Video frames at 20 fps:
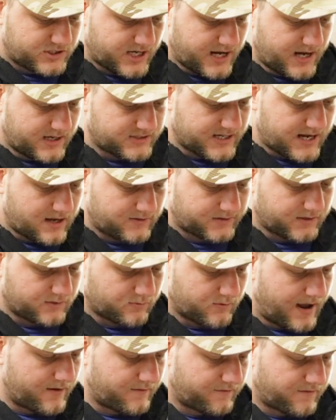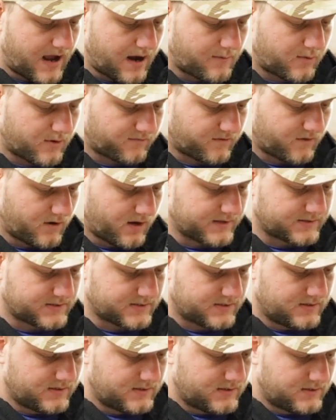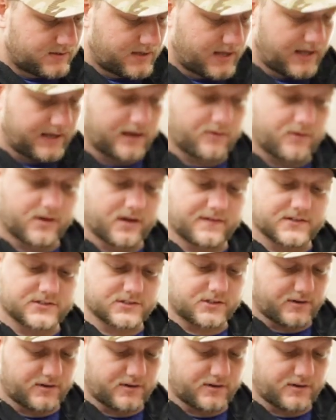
change out the red fiber front and get rid of this